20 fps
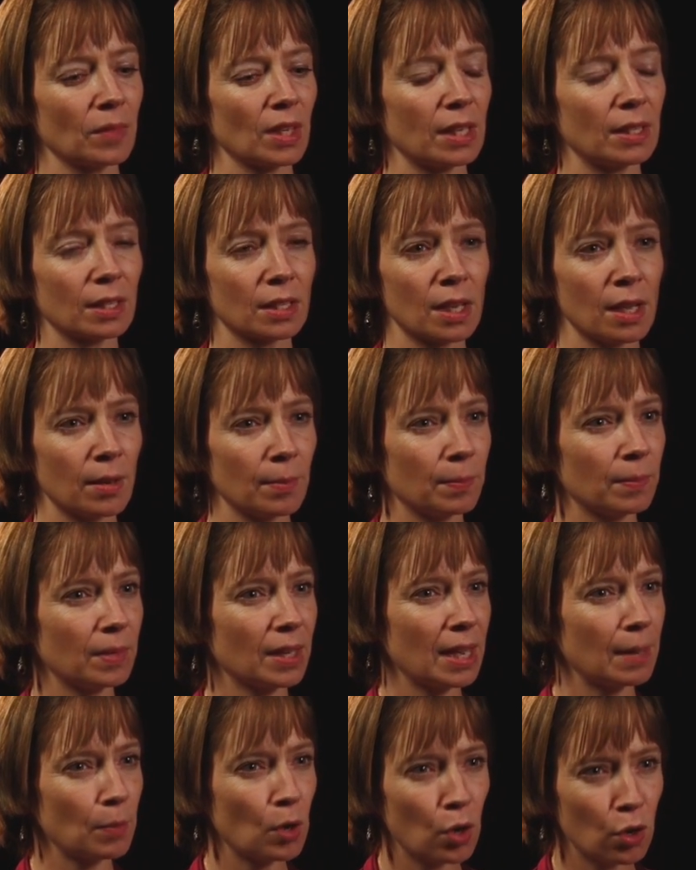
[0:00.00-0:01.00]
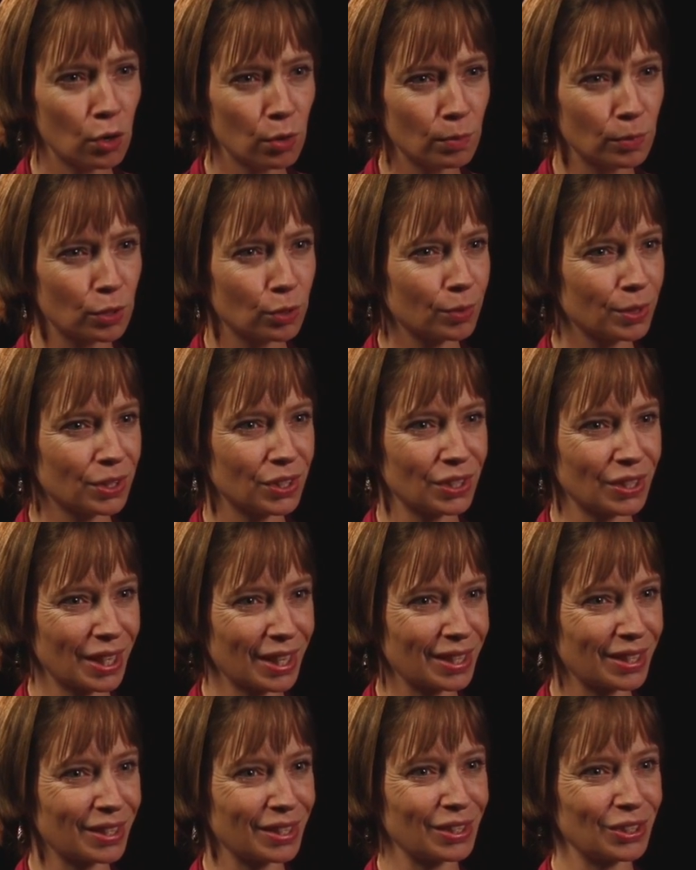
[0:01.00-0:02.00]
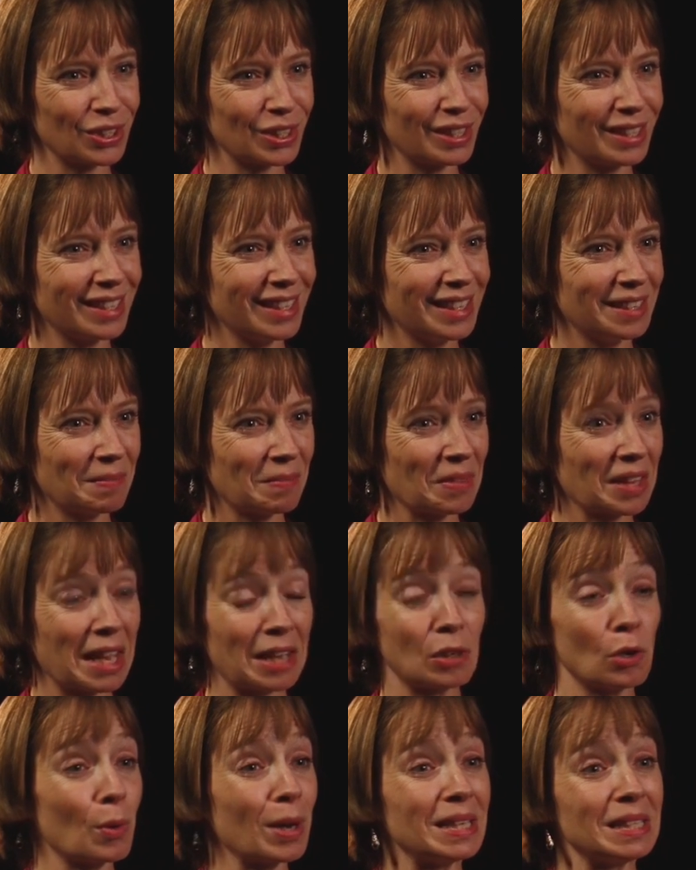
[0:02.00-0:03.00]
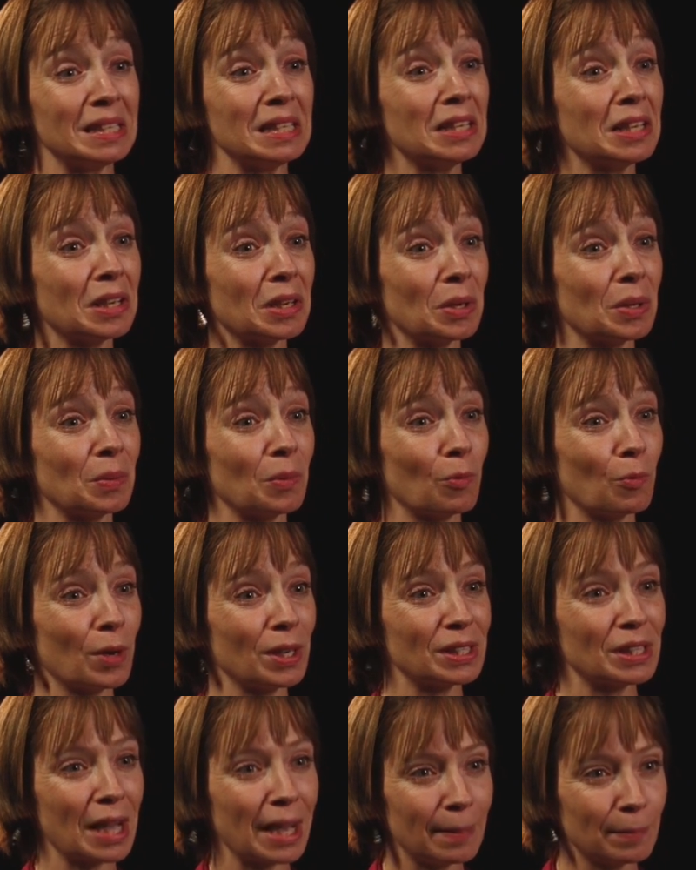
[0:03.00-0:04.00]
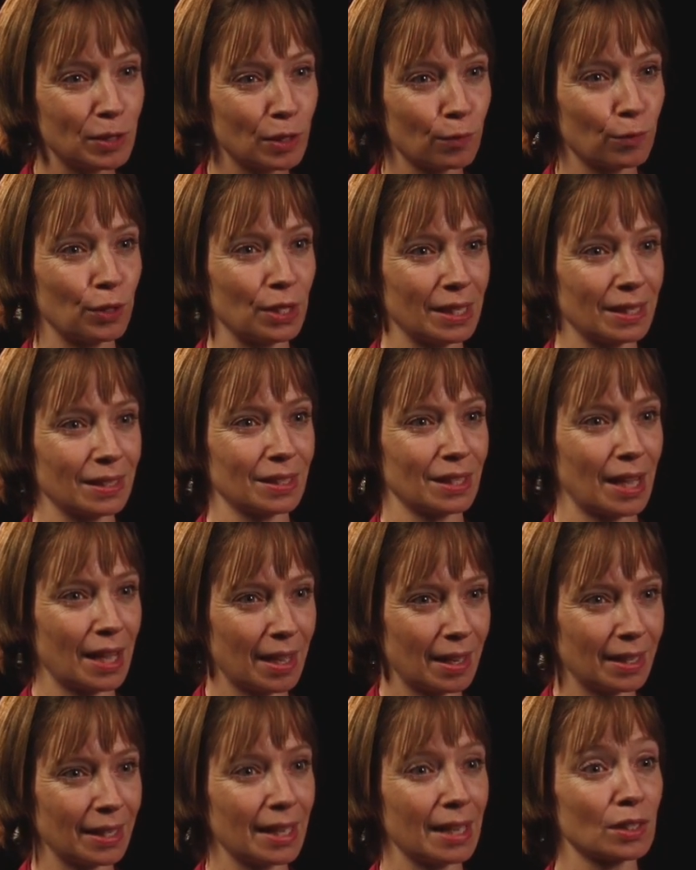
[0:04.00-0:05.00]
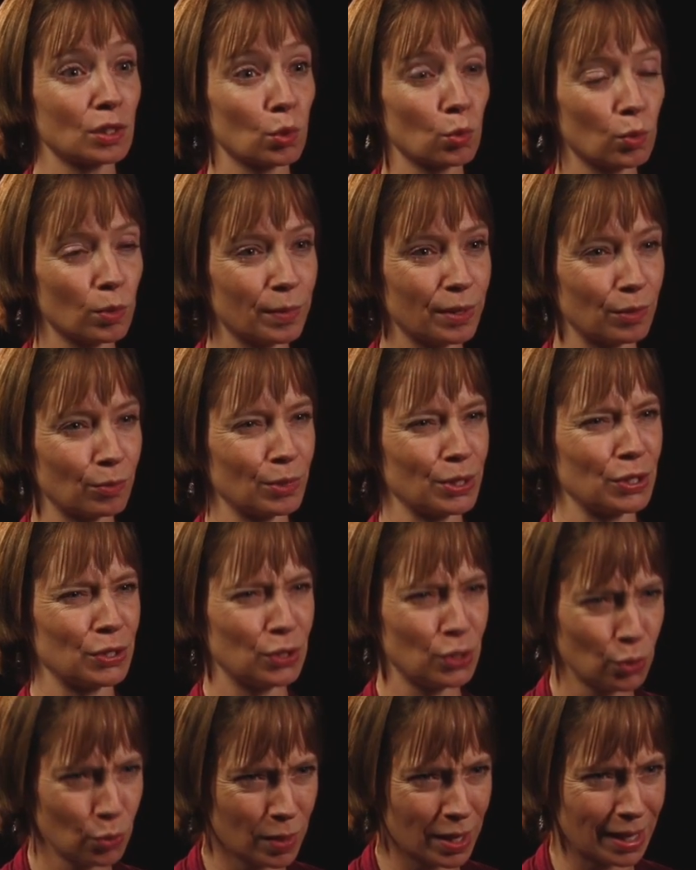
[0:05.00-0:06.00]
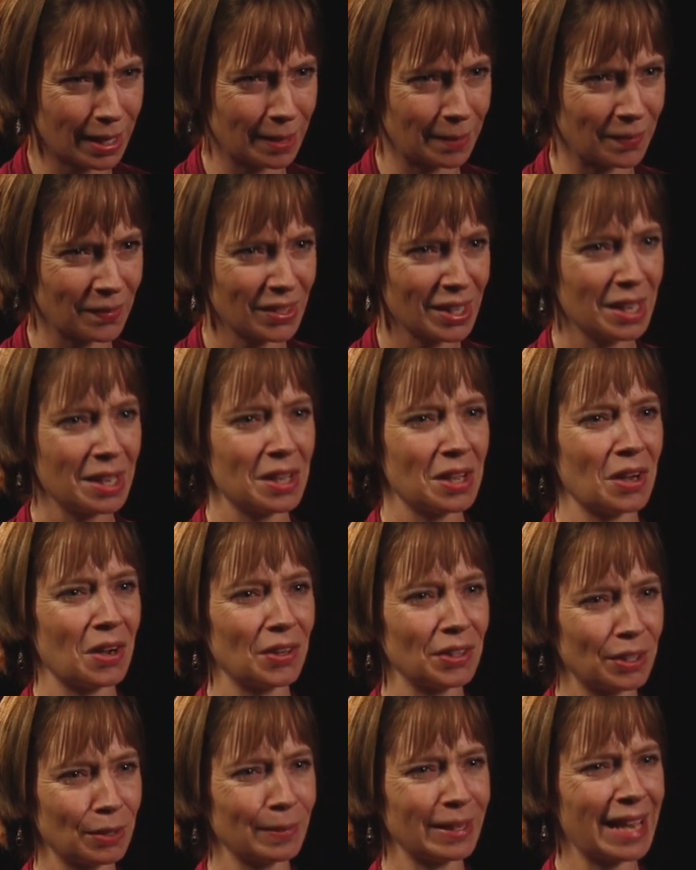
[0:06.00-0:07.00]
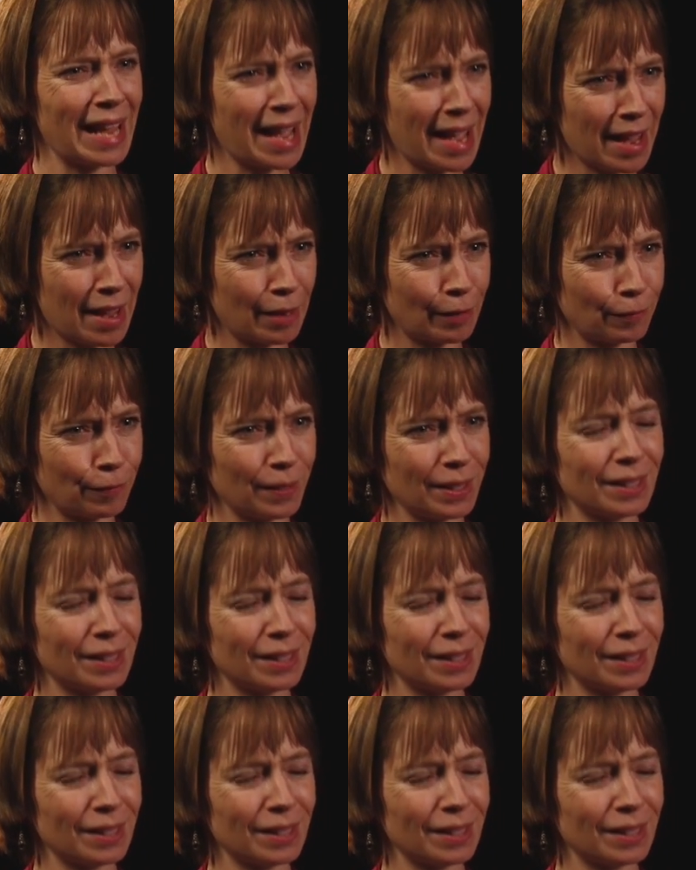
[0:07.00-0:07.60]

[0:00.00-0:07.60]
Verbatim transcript: and then come, came home to a society that just had no idea what types of things I, as a woman, was doing on their behalf.